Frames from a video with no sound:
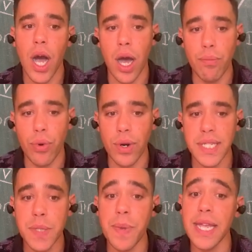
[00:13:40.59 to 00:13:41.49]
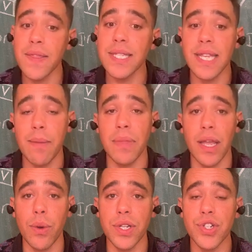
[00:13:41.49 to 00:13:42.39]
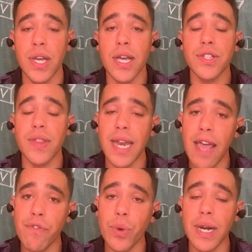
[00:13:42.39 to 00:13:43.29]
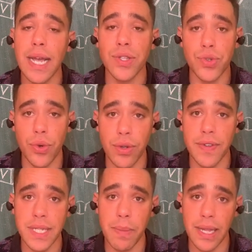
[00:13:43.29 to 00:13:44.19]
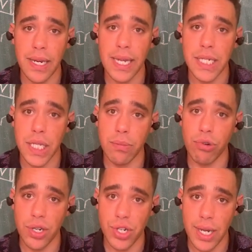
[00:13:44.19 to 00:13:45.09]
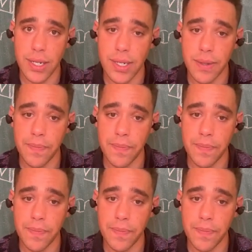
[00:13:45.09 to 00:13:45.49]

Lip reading: on board speaking the same language so that everyone has total visibility into the project.